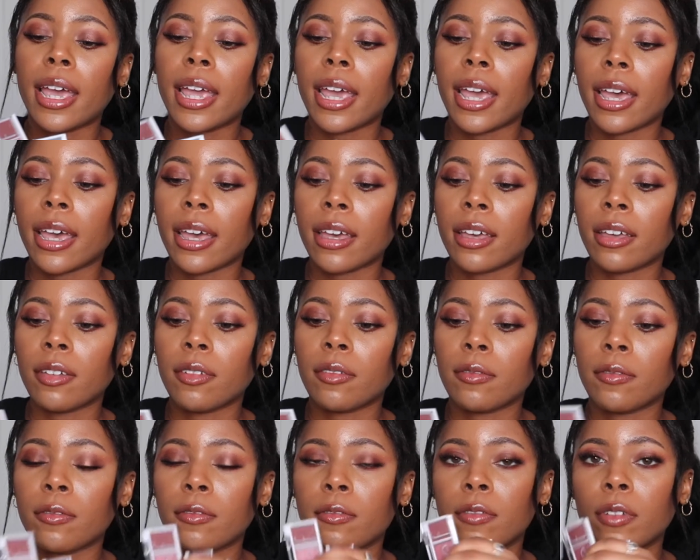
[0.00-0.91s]
I
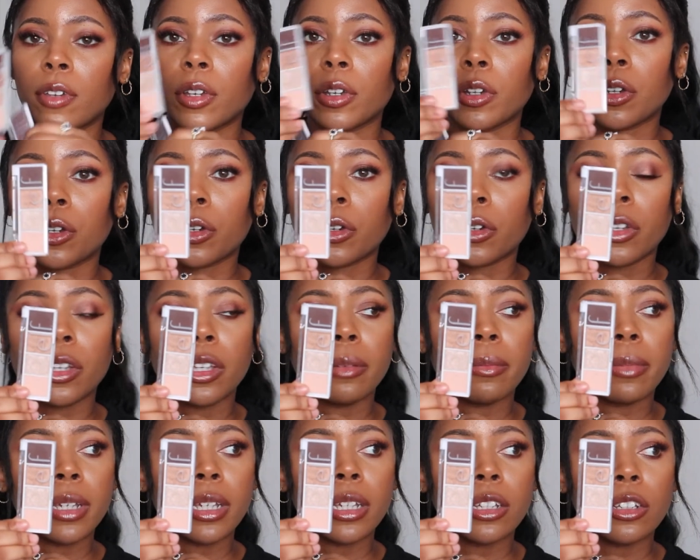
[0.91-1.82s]
have
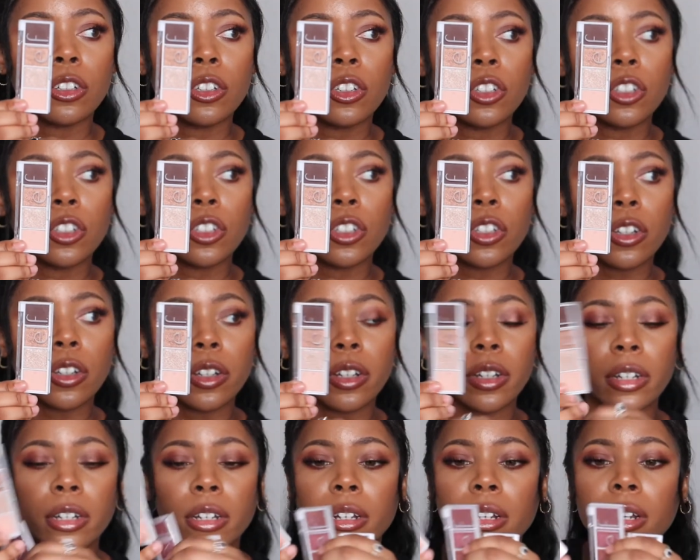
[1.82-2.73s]
cream and
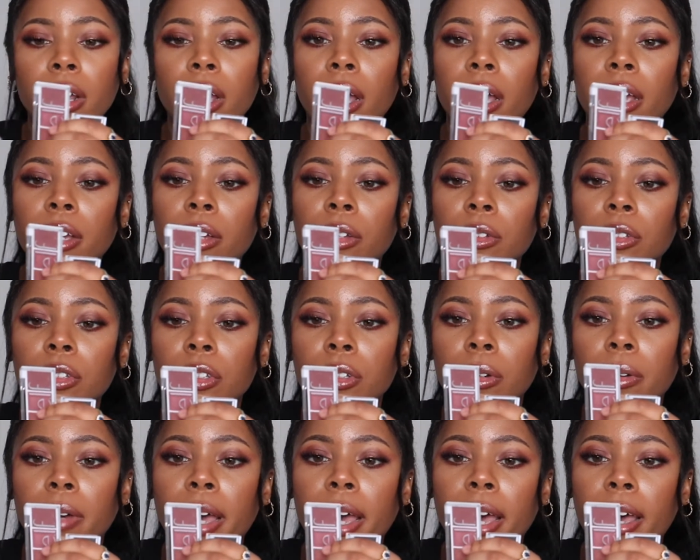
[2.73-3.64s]
sugar. I
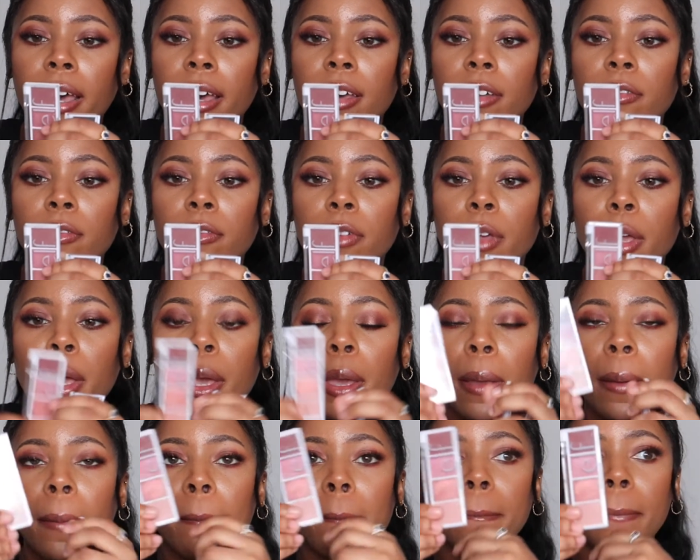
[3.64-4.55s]
also have
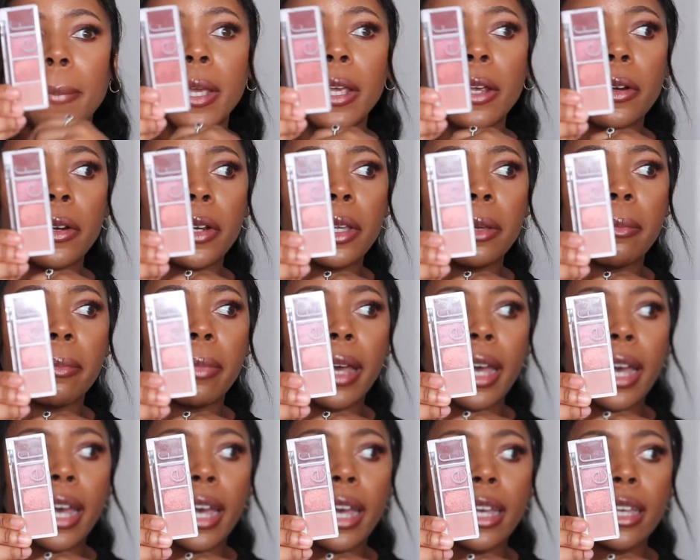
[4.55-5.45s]
berry
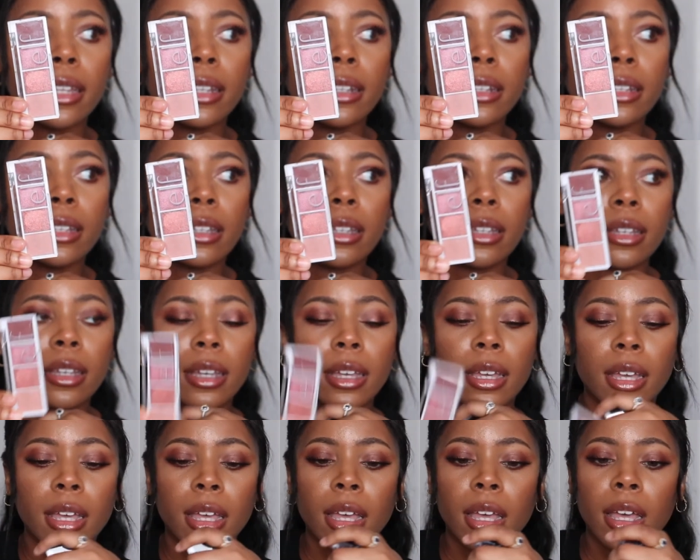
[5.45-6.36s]
bad
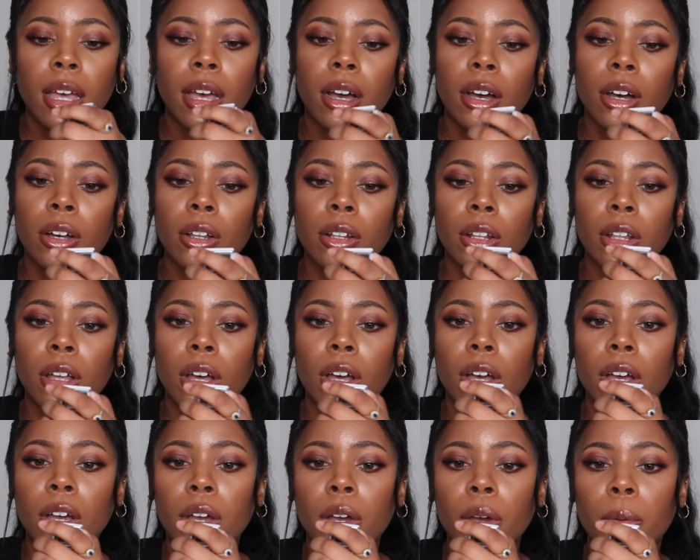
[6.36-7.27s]

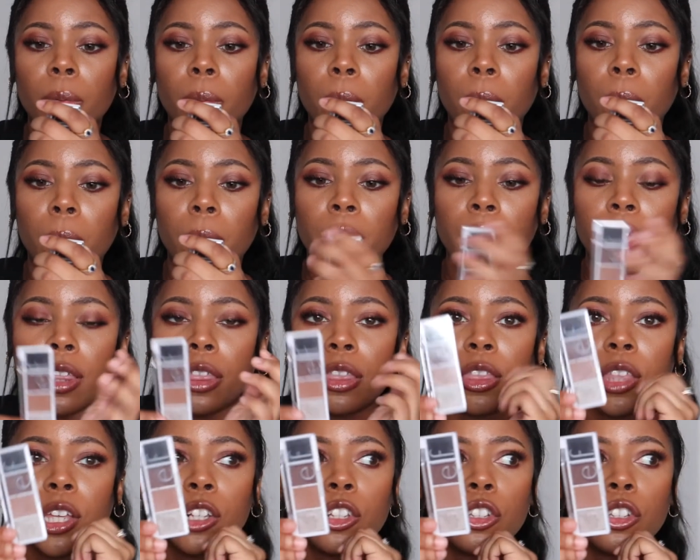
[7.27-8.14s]
along with